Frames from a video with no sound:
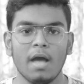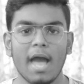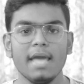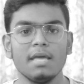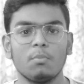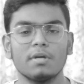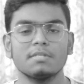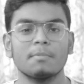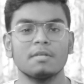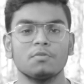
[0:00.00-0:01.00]
Hey, what is
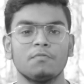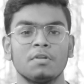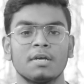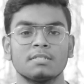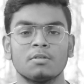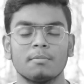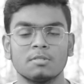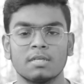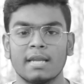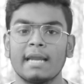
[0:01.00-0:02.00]
up guys? Hopefully you guys are doing
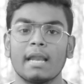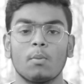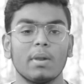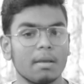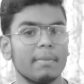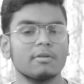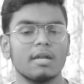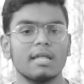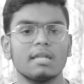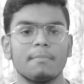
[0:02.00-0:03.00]
absolutely great and welcome back to
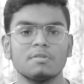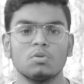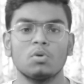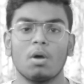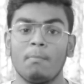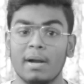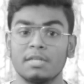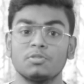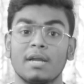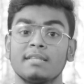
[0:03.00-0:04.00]
another episode of
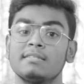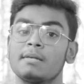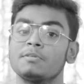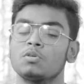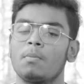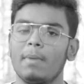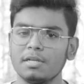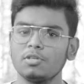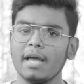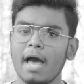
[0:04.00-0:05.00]
Monday Show. And in this episode of
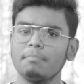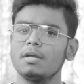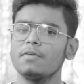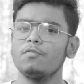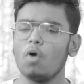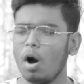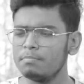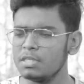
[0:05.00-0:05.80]
Monday Show, I have the review of